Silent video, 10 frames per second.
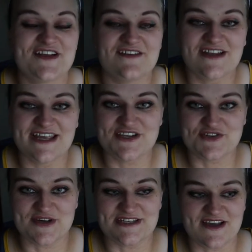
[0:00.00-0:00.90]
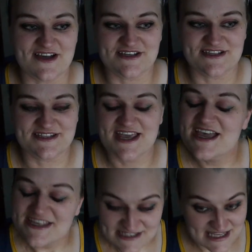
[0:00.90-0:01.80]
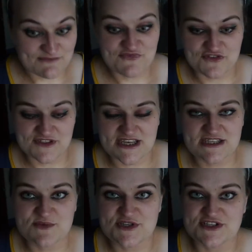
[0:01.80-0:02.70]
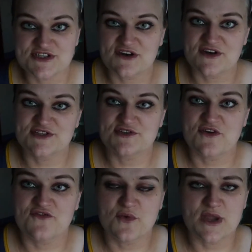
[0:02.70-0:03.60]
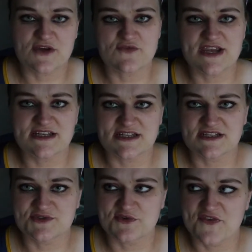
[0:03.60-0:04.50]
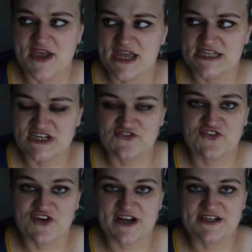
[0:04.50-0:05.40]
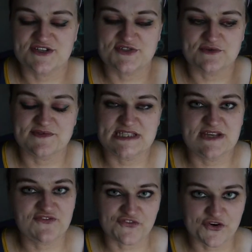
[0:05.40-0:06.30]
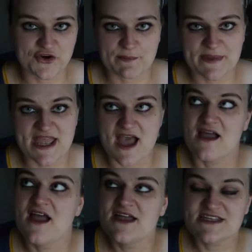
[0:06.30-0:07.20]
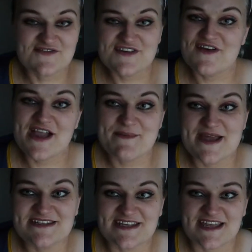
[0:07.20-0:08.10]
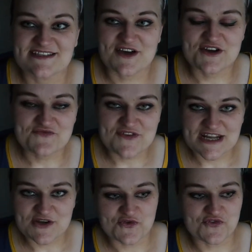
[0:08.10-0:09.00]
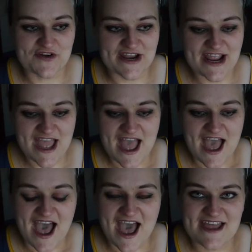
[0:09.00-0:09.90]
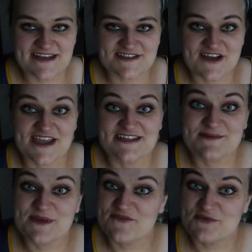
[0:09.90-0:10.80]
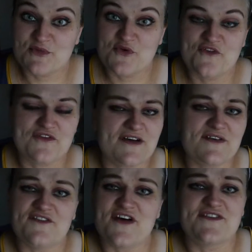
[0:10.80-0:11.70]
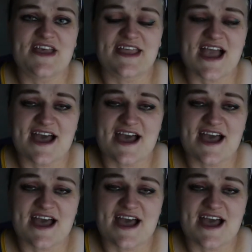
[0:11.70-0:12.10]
I really enjoyed it. I just skimmed through these. It was just a nice sort of quick read and sort of different to sort of sift through, but yeah, definitely recommend it. It's kind of really gory and I ended up giving them all 5 out of 5 Kit